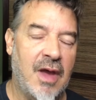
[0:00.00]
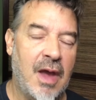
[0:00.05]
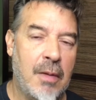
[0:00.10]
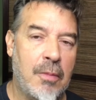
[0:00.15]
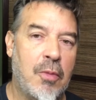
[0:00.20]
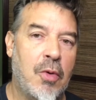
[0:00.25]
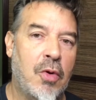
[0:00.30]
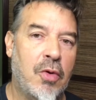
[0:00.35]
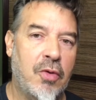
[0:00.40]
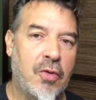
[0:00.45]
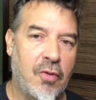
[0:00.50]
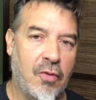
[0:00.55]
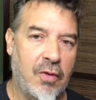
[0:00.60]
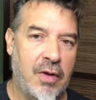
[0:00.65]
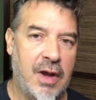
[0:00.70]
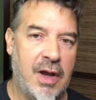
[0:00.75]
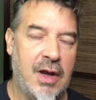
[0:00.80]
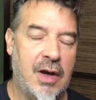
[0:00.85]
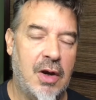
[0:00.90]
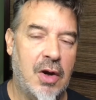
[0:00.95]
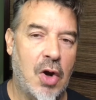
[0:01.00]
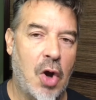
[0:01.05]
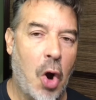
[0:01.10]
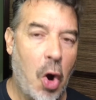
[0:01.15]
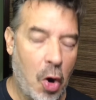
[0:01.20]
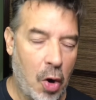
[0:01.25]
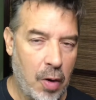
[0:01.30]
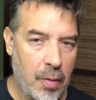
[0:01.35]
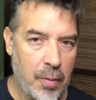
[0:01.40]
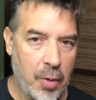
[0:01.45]
emerald green
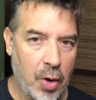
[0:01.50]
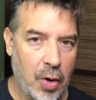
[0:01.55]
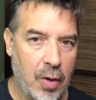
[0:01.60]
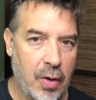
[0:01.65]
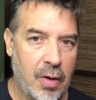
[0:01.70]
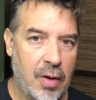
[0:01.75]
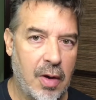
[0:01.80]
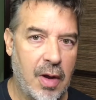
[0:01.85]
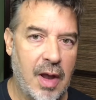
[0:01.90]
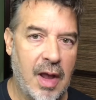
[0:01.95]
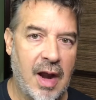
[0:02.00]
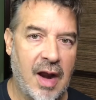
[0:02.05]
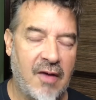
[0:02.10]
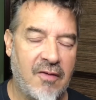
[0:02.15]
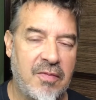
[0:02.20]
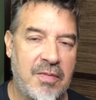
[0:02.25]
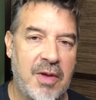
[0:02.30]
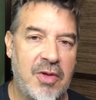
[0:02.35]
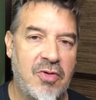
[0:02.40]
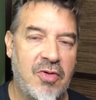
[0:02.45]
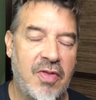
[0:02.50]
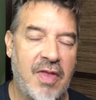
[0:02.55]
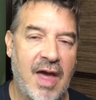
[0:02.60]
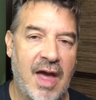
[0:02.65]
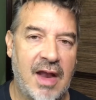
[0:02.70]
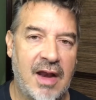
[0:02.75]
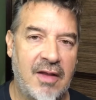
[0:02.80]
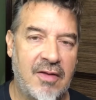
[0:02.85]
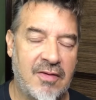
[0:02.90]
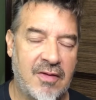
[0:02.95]
armor, and I've mentioned
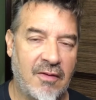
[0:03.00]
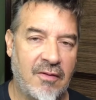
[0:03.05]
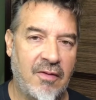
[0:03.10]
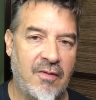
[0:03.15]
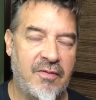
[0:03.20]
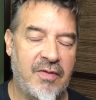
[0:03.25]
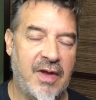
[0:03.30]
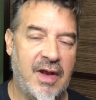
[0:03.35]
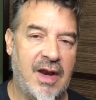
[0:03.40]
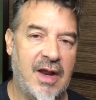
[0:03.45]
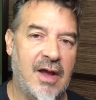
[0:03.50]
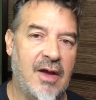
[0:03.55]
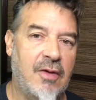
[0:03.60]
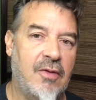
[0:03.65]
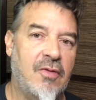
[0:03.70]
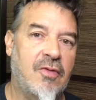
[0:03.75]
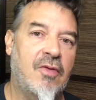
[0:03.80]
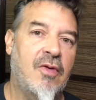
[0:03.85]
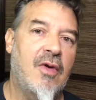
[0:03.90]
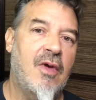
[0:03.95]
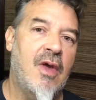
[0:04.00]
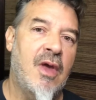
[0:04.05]
that in several videos.